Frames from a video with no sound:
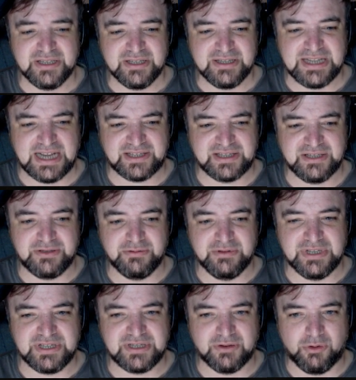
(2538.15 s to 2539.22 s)
NASA do
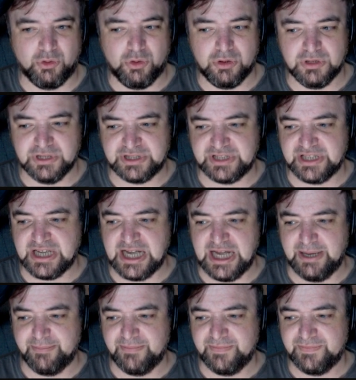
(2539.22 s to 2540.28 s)
this all the
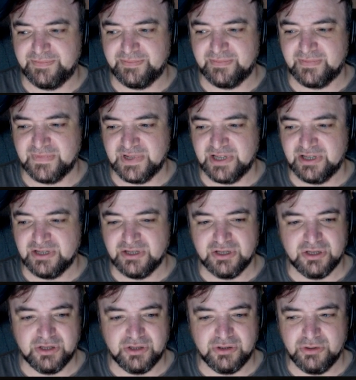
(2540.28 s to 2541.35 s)
time.
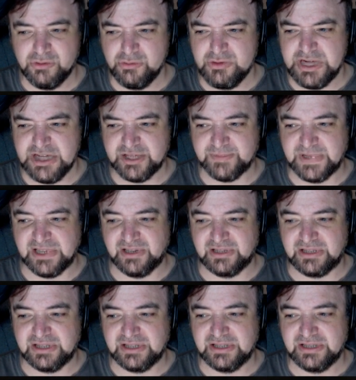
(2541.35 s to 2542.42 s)
Who needs
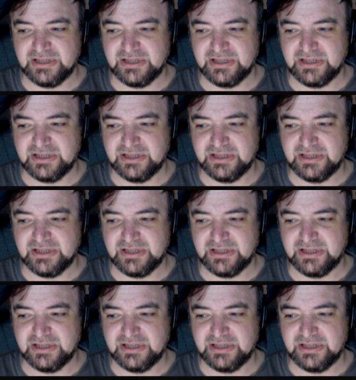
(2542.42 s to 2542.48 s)
milk?